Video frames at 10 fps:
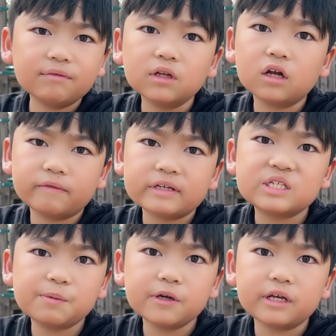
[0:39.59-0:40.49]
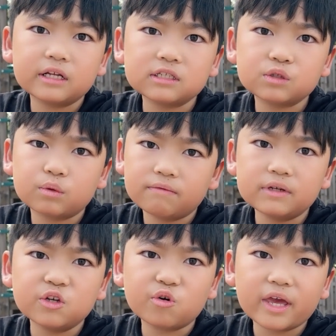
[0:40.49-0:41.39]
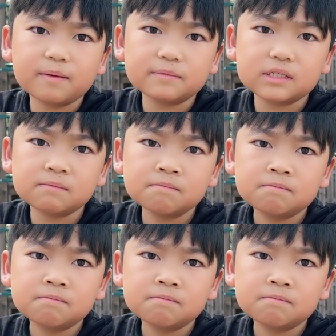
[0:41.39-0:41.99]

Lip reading: a lot of experience with video games.